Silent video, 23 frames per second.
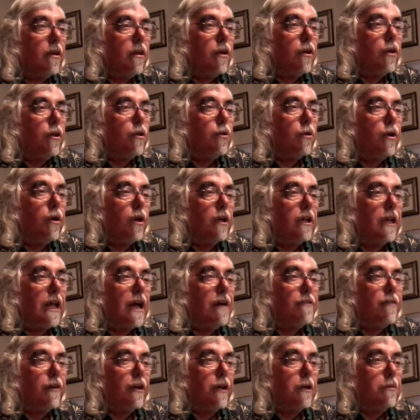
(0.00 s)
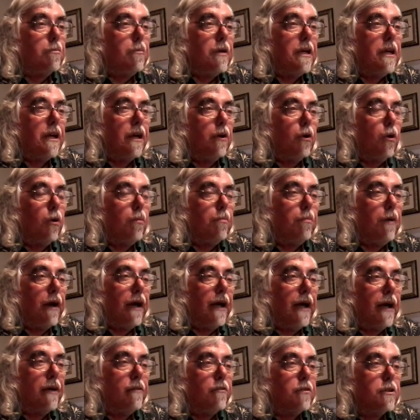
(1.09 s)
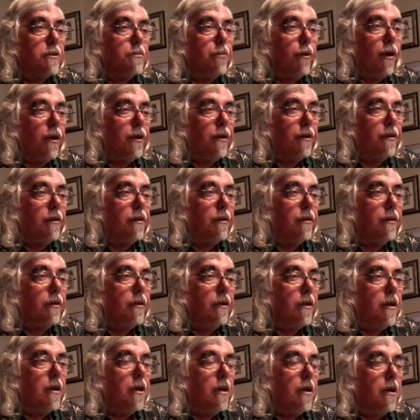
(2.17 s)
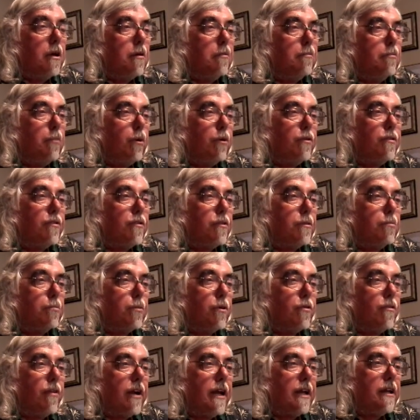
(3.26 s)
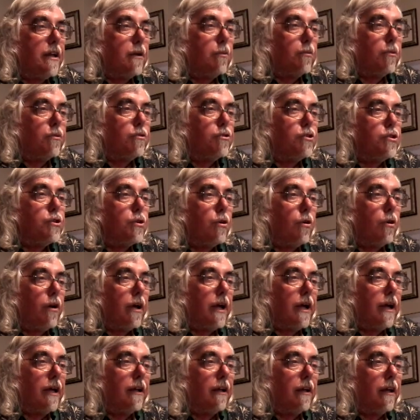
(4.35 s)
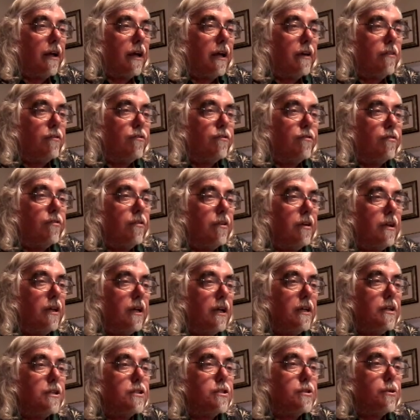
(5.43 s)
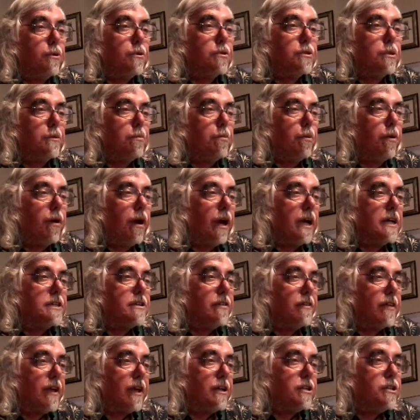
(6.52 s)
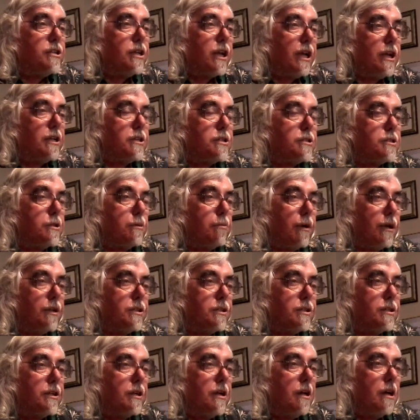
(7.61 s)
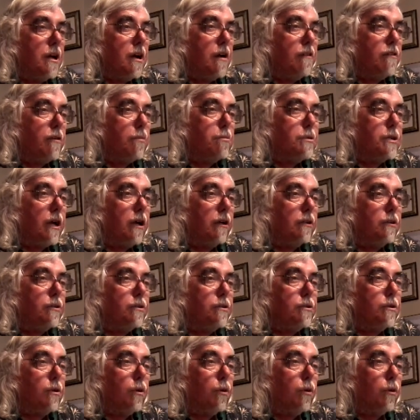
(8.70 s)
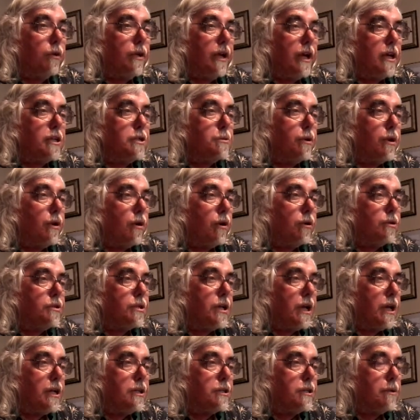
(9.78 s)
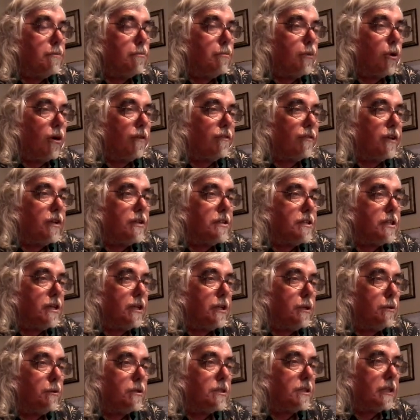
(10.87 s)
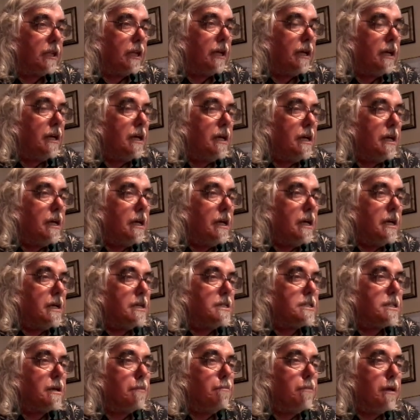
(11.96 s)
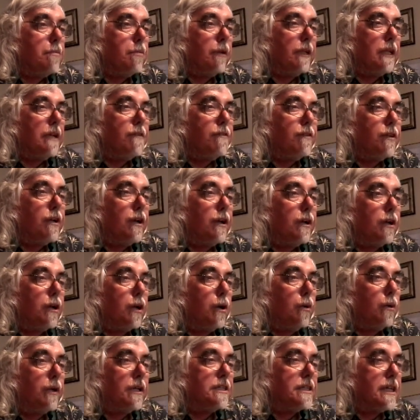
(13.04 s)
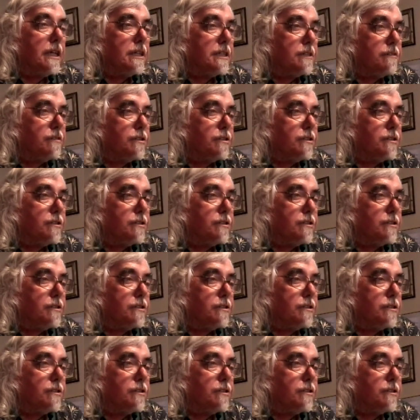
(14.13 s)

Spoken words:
"You are not laughing at me, I hope," my aunt responded. Both of them were radiant with joy and life. It is no surprise that they had changed so much. From childhood to old age, we all change and morph continuously. Some people even undergo extensive